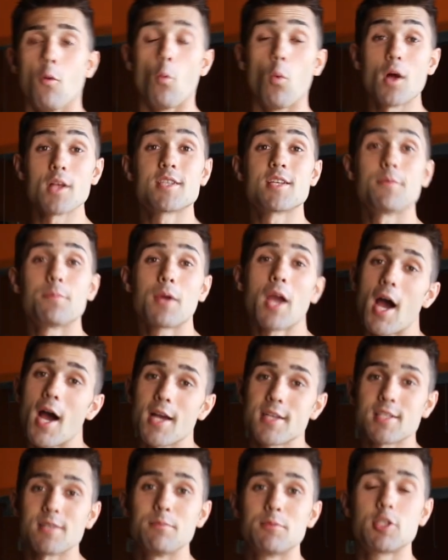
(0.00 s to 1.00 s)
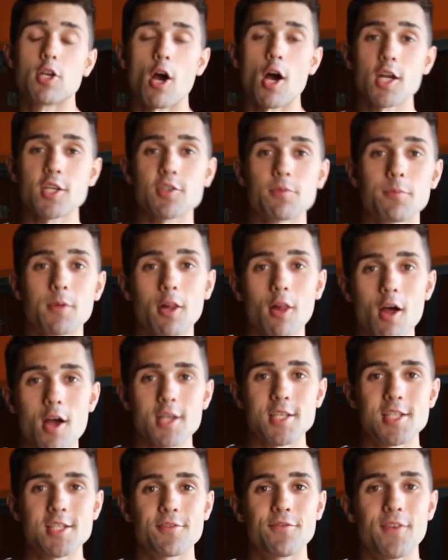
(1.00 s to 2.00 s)
What's up guys, I'm Josh from
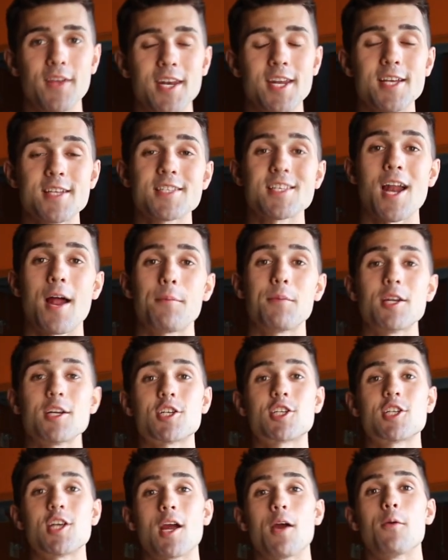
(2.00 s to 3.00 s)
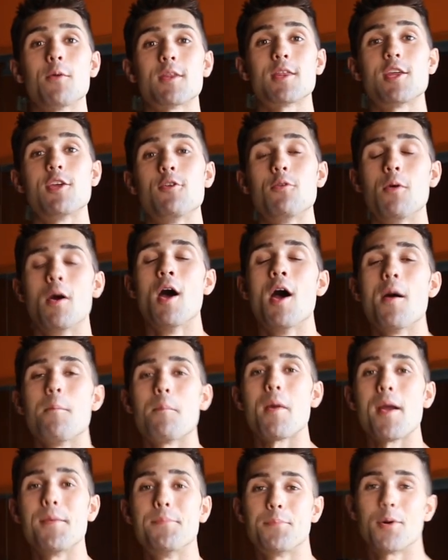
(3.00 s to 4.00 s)
Colossus Fitness. I'm gonna share with you
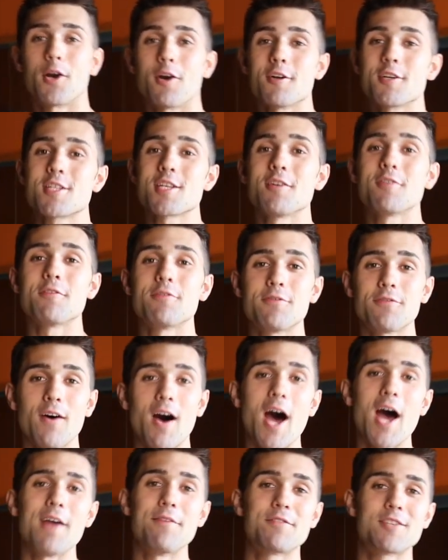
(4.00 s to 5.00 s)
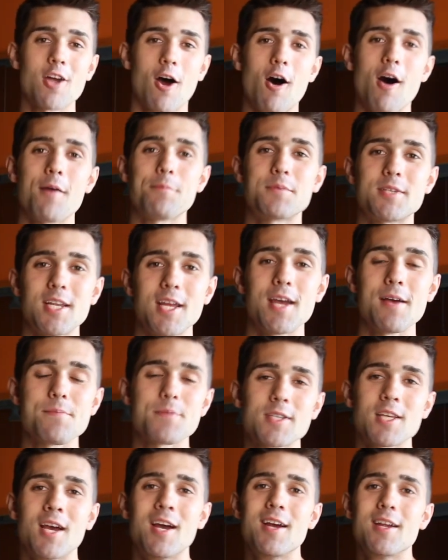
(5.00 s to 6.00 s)
my personal five top
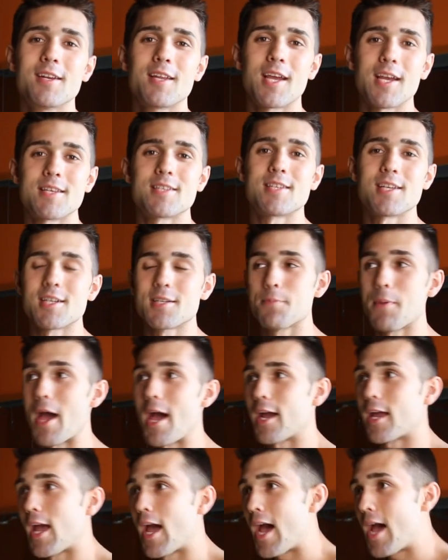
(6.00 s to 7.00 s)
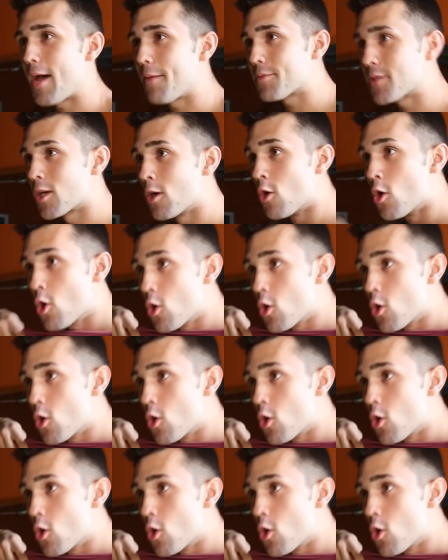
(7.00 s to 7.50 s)
tips to get six pack abs.